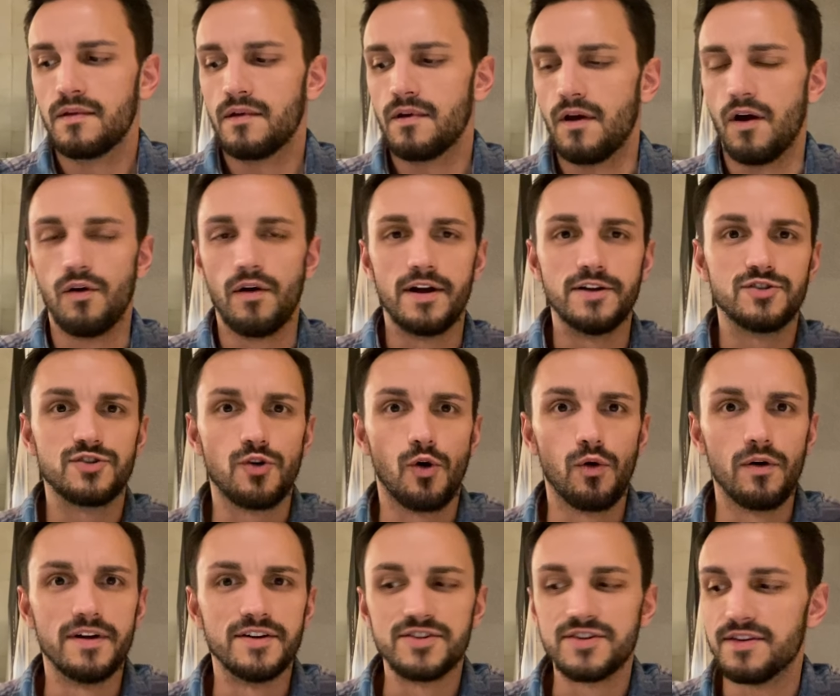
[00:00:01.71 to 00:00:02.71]
All right,
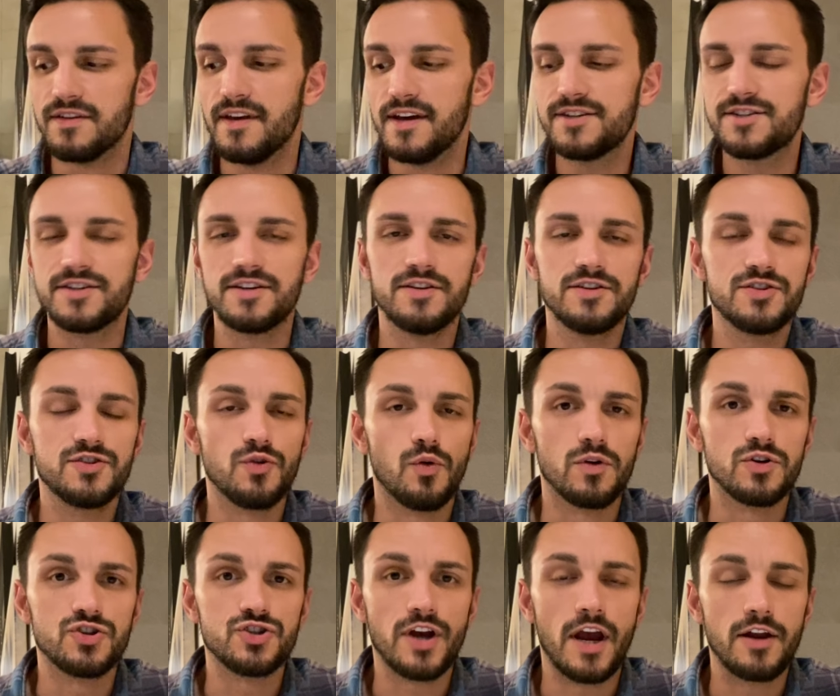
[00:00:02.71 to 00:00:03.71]
Taurus, this is
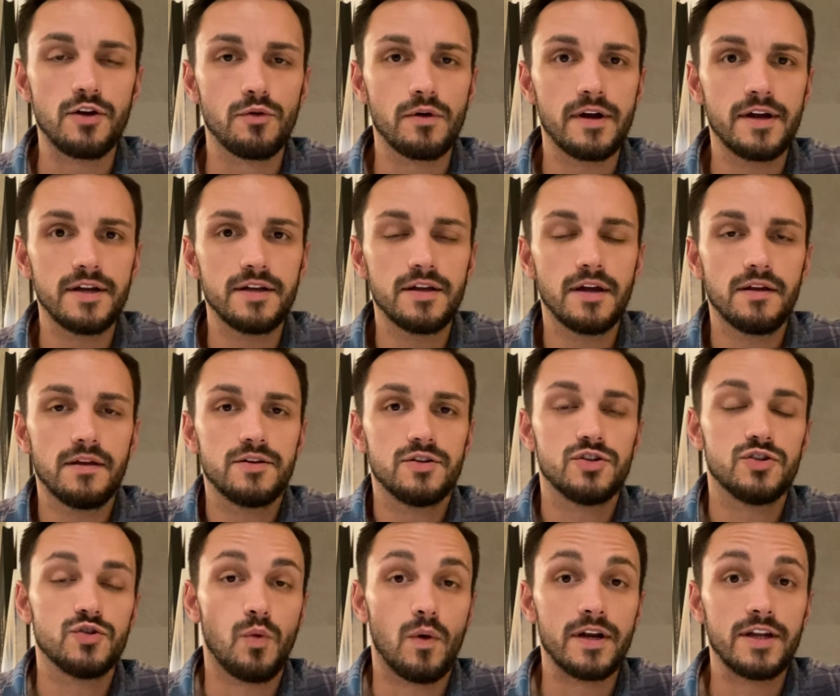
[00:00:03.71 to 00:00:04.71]
your January
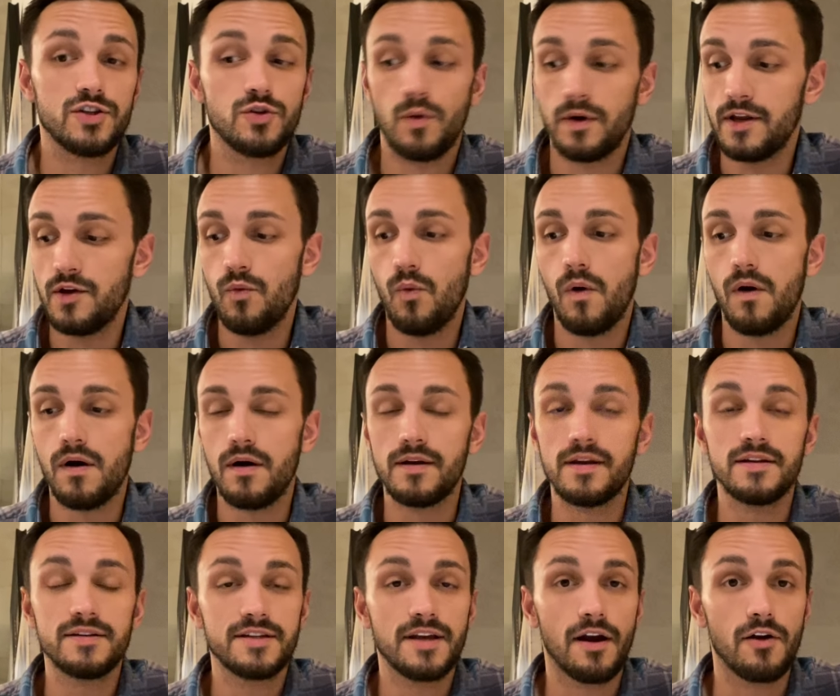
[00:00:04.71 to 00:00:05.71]

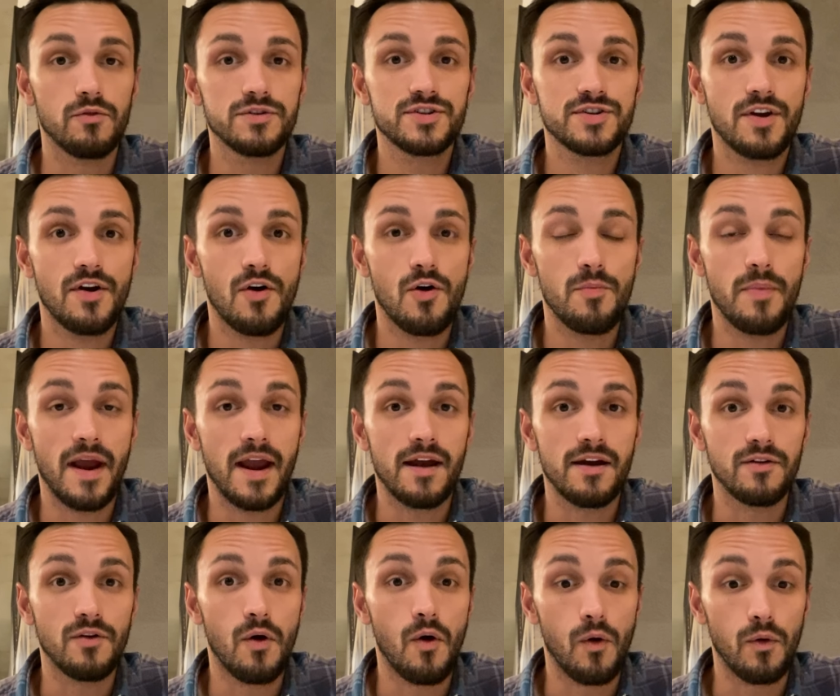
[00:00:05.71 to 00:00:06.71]
2021 Taroscope
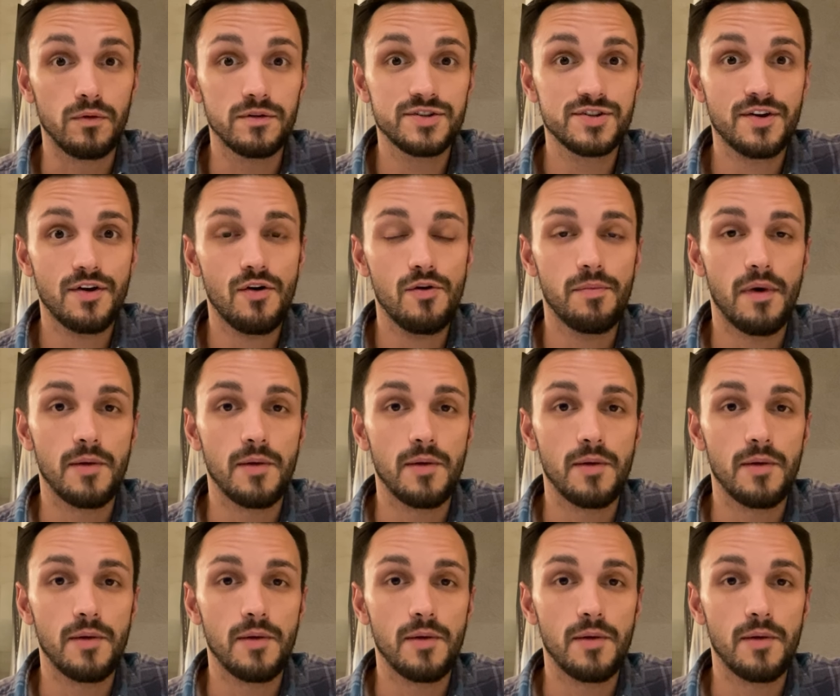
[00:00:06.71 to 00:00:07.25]
and Horoscope.